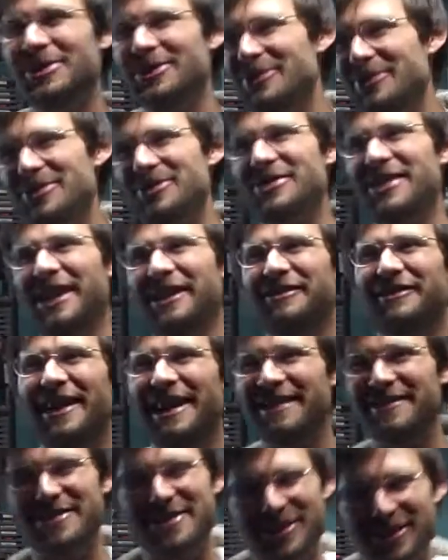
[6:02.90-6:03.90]
Well, it wasn't like
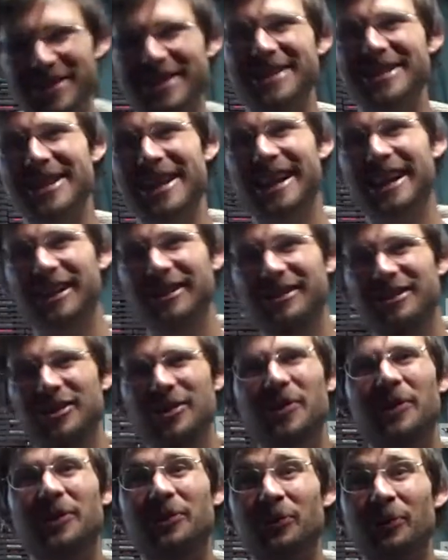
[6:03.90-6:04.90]
5 years. This was like
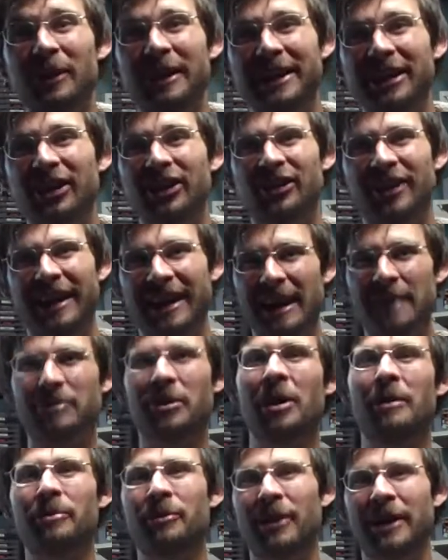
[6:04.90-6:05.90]
2 or 3 years. I
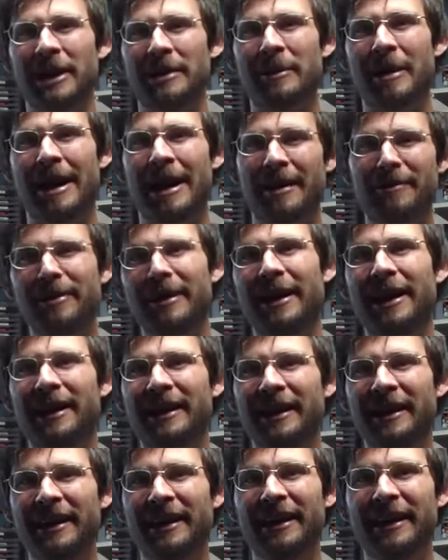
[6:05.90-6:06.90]
kept upgrading my iPod.